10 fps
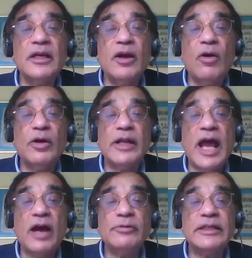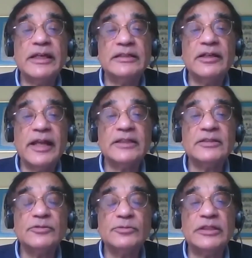on how we can
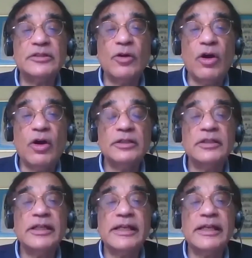connect with God